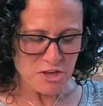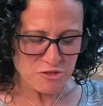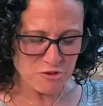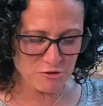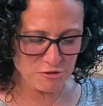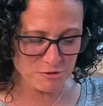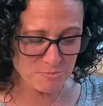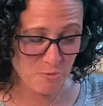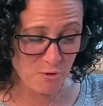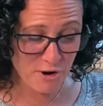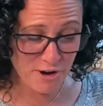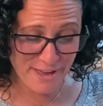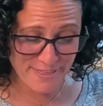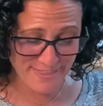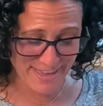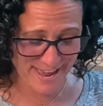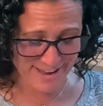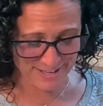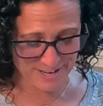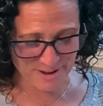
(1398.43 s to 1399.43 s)
There's more on
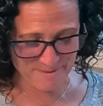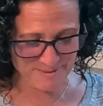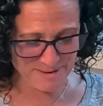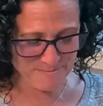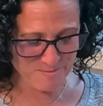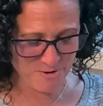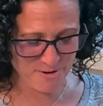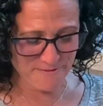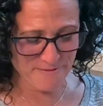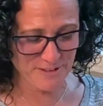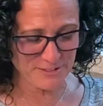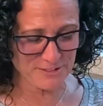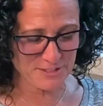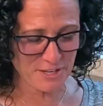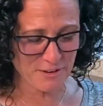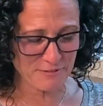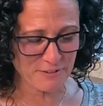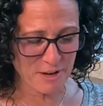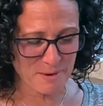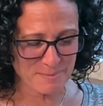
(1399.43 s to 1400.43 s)
that coming, more fun
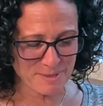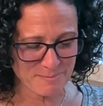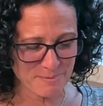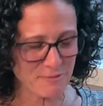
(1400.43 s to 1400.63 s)
stuff coming.